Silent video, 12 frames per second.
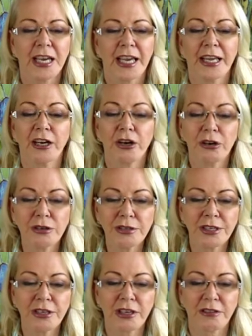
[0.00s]
It
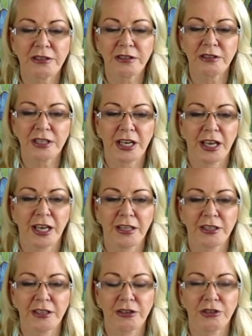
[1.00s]
also gives you a
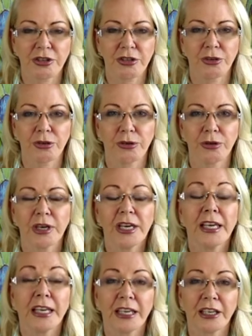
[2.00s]
chance to
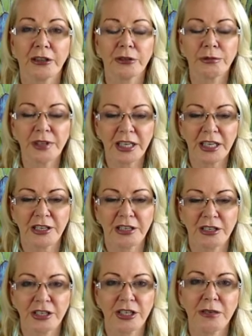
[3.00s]
heal
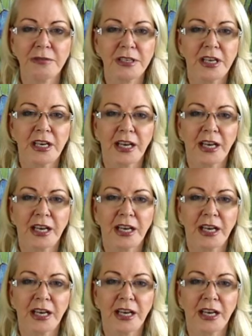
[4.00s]
relationships.